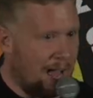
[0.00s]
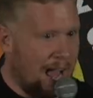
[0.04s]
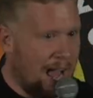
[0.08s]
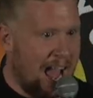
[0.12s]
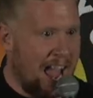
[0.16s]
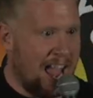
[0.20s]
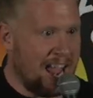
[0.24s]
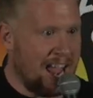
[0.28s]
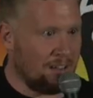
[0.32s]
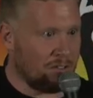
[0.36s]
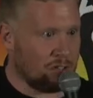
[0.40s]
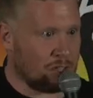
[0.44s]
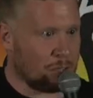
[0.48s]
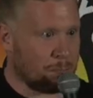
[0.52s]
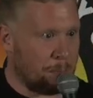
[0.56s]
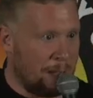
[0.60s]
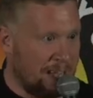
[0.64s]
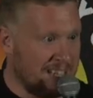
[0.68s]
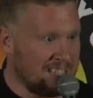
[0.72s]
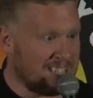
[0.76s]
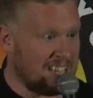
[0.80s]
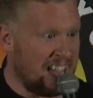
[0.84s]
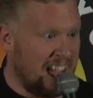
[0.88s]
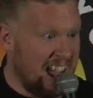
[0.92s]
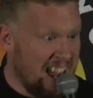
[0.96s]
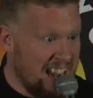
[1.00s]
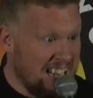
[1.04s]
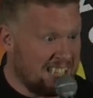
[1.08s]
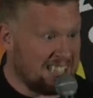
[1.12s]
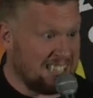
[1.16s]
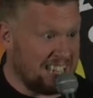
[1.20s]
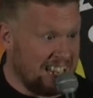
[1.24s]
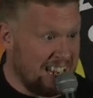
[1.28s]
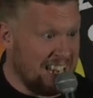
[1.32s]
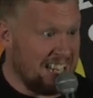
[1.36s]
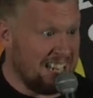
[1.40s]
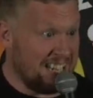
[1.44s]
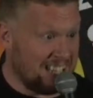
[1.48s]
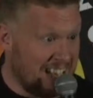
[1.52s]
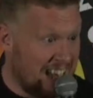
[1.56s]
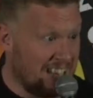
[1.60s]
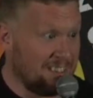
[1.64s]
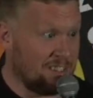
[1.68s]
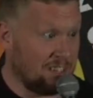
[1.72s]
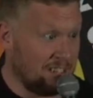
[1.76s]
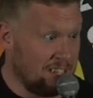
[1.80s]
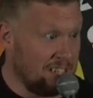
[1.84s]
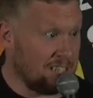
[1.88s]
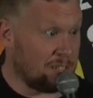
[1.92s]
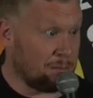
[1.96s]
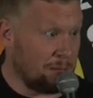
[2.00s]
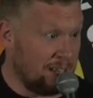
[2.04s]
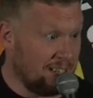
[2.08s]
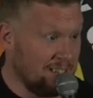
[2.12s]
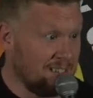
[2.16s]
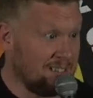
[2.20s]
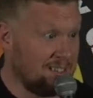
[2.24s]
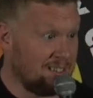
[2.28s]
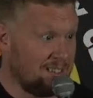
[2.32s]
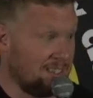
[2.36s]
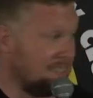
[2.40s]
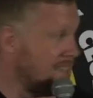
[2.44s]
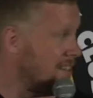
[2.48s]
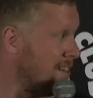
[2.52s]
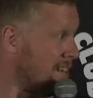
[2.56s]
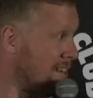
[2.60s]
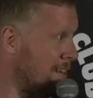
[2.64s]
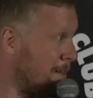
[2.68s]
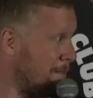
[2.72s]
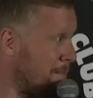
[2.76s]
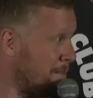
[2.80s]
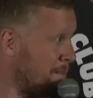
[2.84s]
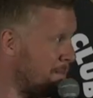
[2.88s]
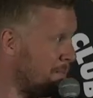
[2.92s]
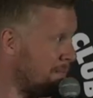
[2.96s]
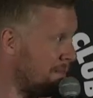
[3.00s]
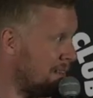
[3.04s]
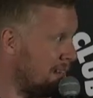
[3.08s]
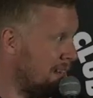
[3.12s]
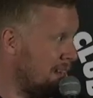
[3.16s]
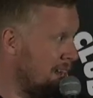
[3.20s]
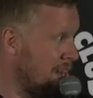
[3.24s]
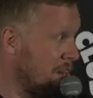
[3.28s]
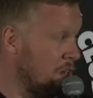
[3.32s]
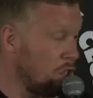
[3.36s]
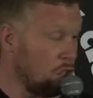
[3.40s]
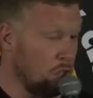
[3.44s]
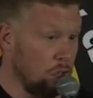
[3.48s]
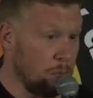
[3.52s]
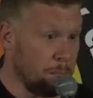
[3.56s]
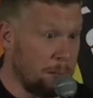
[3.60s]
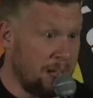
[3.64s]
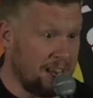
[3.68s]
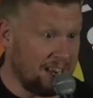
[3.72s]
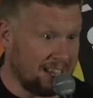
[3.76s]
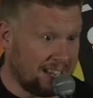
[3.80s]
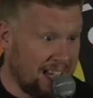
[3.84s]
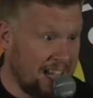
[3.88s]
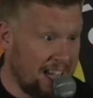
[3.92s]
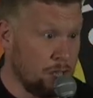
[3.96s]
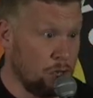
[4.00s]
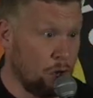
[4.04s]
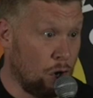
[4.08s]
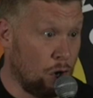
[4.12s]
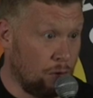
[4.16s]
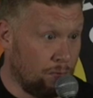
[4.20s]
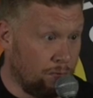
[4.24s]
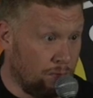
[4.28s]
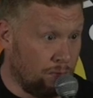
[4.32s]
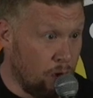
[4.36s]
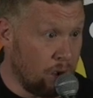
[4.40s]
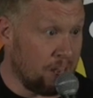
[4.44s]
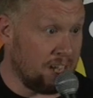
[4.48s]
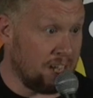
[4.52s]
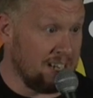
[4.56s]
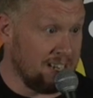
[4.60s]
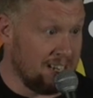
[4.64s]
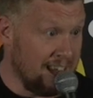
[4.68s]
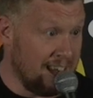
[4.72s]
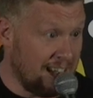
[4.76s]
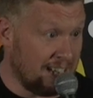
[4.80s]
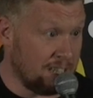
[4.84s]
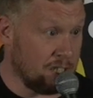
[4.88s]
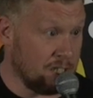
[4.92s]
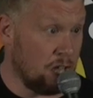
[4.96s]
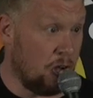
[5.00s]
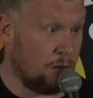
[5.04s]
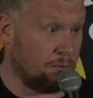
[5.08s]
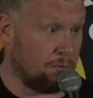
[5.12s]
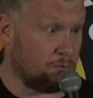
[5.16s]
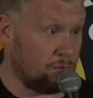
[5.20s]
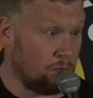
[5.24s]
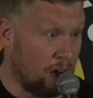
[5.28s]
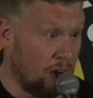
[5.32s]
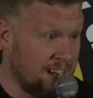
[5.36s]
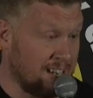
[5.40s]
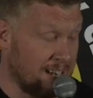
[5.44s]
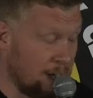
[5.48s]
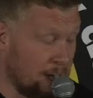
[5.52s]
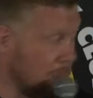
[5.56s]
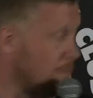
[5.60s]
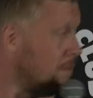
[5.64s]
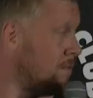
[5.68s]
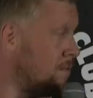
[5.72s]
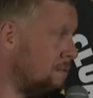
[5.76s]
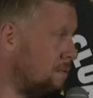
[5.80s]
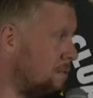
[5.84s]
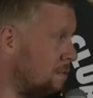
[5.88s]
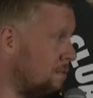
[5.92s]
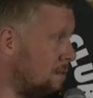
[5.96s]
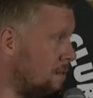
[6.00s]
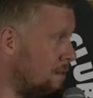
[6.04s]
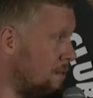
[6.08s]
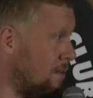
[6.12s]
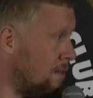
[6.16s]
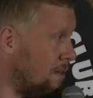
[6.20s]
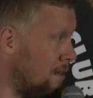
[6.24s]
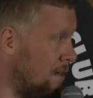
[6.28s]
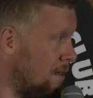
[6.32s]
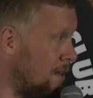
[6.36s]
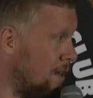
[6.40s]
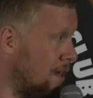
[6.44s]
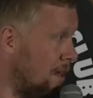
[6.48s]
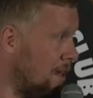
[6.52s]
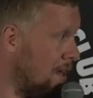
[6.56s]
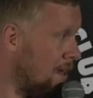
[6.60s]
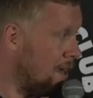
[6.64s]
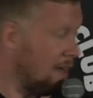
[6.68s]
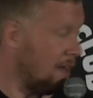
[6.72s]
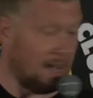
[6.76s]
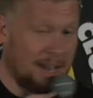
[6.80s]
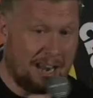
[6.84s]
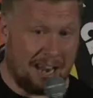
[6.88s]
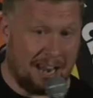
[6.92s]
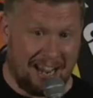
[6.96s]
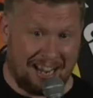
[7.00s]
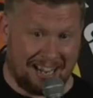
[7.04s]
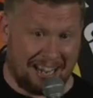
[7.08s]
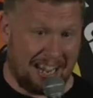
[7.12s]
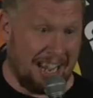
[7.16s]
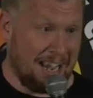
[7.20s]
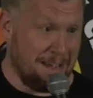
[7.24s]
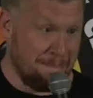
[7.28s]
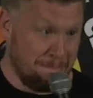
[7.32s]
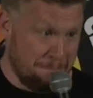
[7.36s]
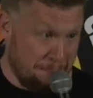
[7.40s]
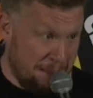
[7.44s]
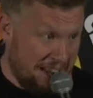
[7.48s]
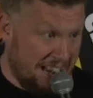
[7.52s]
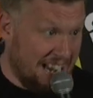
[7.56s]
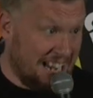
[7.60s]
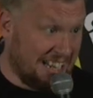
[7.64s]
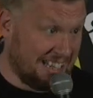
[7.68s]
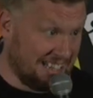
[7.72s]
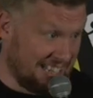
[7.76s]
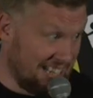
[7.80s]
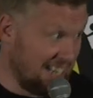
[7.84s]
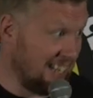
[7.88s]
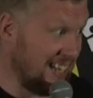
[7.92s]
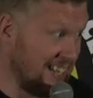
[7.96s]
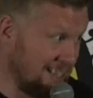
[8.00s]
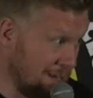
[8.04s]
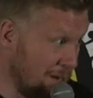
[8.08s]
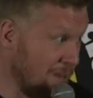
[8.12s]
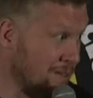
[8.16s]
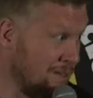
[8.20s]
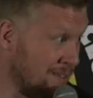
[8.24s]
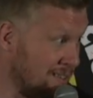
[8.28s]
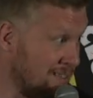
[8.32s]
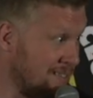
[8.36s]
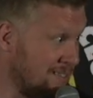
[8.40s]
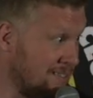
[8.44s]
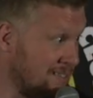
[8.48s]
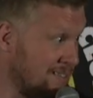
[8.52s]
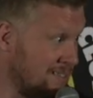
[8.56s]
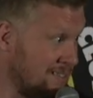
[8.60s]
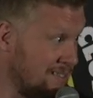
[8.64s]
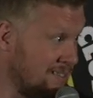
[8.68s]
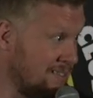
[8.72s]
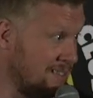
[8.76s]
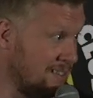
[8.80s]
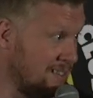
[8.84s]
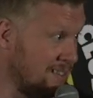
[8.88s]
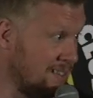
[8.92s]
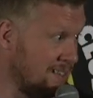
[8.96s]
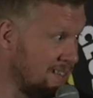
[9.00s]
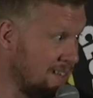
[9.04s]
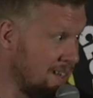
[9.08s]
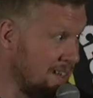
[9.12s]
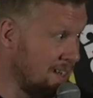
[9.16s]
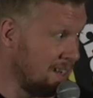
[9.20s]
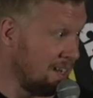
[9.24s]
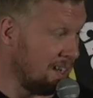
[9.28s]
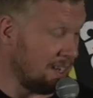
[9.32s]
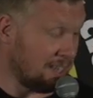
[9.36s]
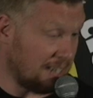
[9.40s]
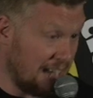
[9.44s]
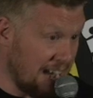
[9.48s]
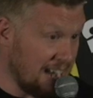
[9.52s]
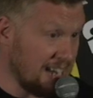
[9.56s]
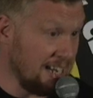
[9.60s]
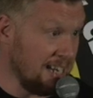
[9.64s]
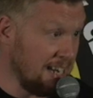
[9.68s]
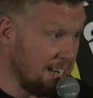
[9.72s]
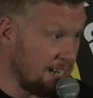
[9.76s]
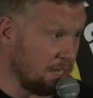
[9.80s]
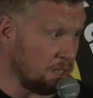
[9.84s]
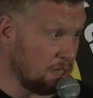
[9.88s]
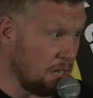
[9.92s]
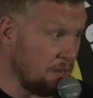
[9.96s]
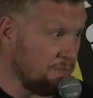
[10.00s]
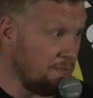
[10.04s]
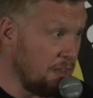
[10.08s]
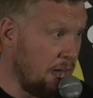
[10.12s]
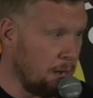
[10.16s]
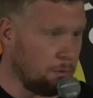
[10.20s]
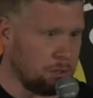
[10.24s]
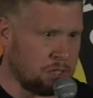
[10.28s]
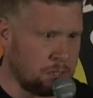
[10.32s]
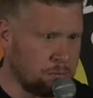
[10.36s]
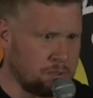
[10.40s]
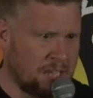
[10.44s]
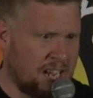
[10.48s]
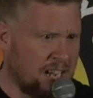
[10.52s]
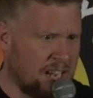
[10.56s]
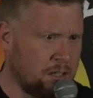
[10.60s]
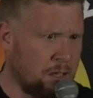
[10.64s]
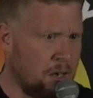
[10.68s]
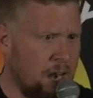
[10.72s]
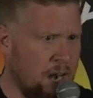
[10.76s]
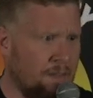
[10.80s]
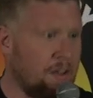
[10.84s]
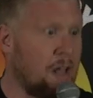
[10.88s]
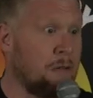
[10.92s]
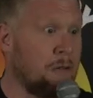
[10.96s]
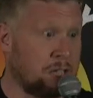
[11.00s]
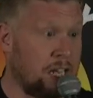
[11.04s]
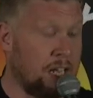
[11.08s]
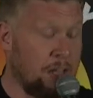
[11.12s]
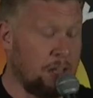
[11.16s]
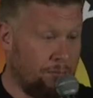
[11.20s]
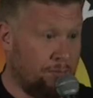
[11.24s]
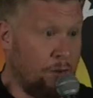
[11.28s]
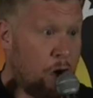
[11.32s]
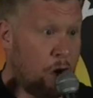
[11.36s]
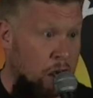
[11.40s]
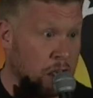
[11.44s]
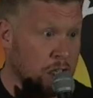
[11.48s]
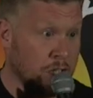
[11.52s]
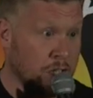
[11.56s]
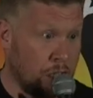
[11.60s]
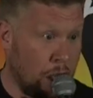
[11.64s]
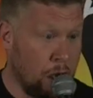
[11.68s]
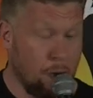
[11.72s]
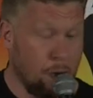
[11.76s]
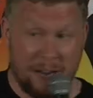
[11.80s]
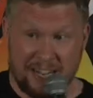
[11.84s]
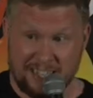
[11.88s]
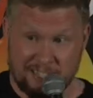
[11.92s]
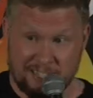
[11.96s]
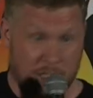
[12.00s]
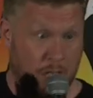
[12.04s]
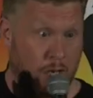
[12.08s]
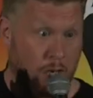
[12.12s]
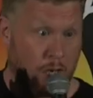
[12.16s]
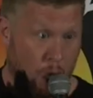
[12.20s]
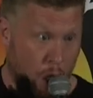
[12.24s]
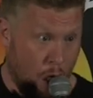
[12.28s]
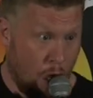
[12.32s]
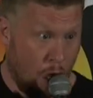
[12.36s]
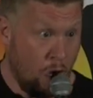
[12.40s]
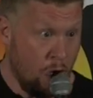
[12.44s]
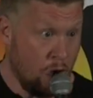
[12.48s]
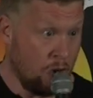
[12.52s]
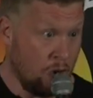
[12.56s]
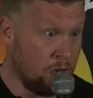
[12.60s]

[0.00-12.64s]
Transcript: I have spent 18 grand on this wedding. You better get your fucking knickers off right now. Like, immediately, though. Get your knickers off now. She was like, I don't have. I was like, you fucking do. It's the law.